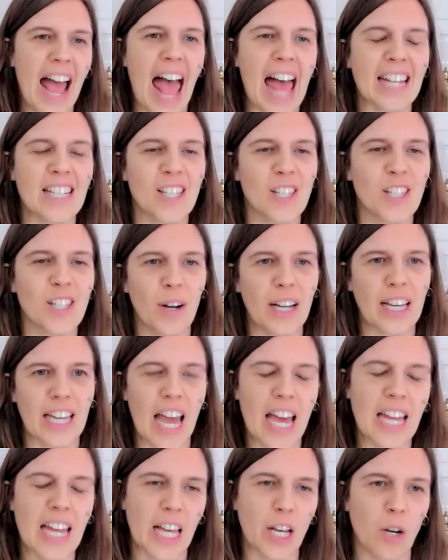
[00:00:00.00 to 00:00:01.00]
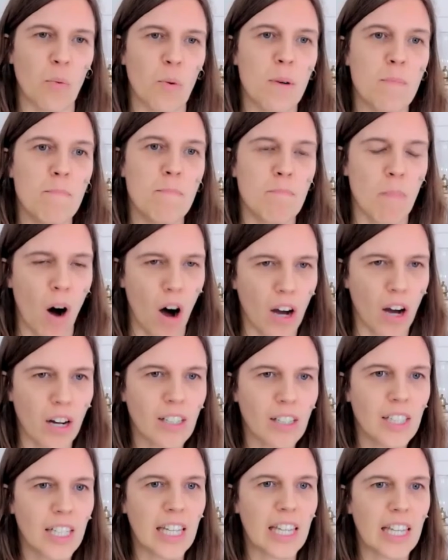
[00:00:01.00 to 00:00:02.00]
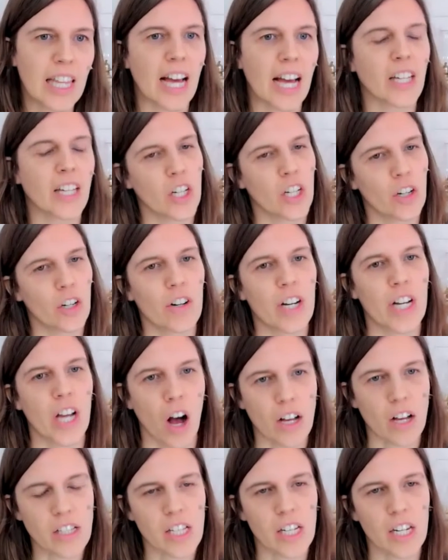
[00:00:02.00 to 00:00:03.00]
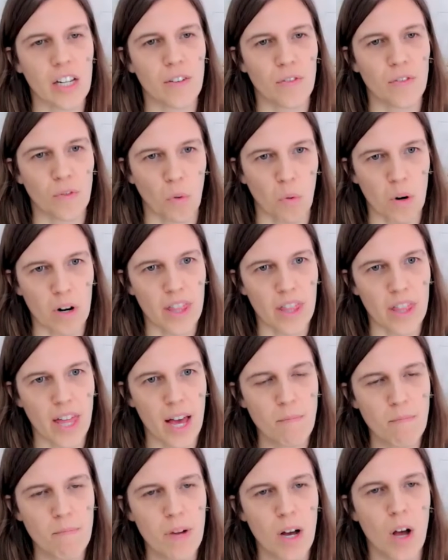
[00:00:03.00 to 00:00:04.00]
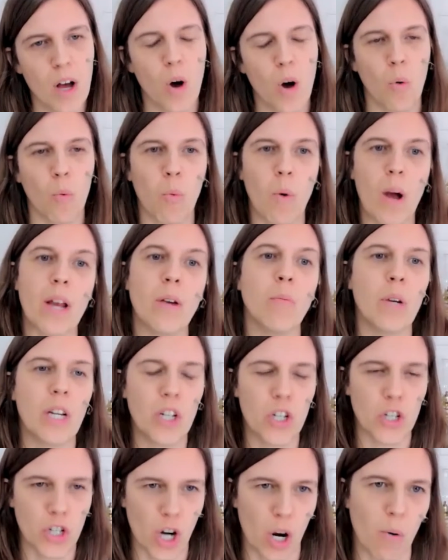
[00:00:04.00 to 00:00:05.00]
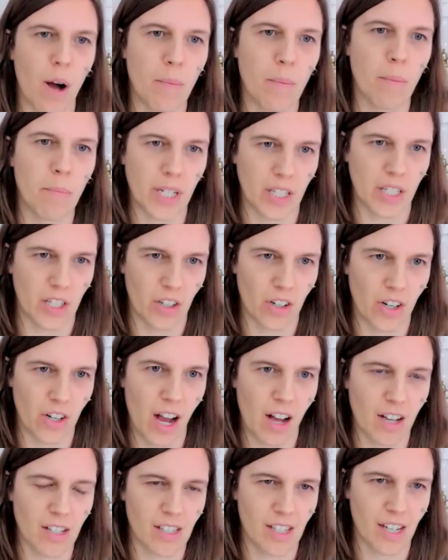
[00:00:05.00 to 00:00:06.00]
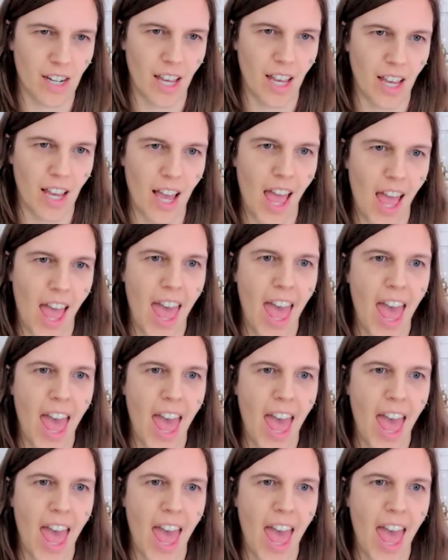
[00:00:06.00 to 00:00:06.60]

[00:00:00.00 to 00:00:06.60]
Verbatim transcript: And so again, like we're modeling that curiosity for them when we show up in curiosity.